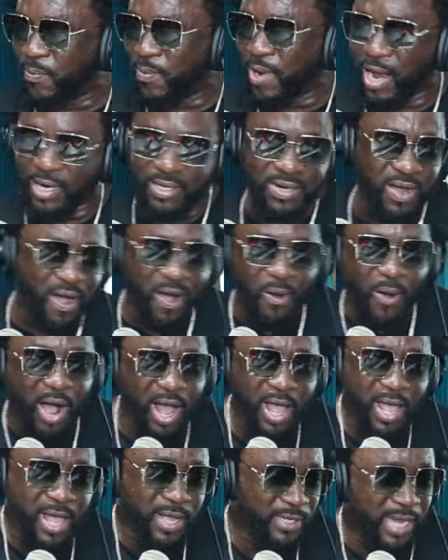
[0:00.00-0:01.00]
mother
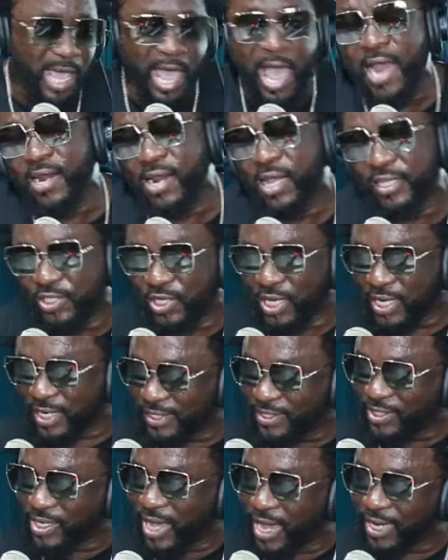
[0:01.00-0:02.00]
energy
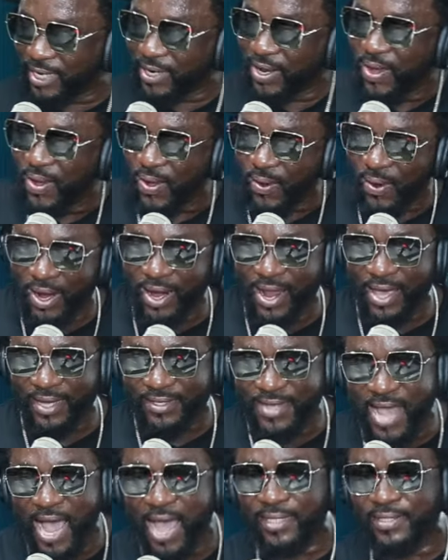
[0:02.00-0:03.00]
inside.
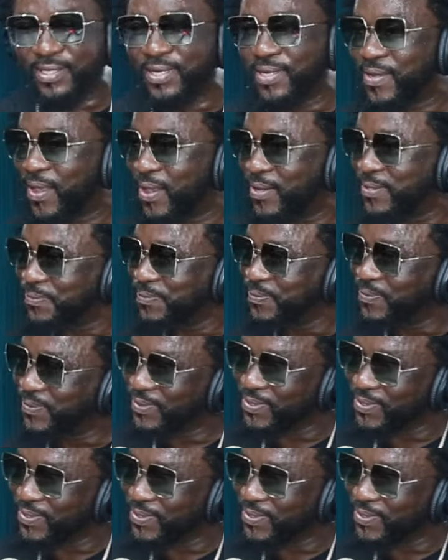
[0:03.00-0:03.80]
Like that. All your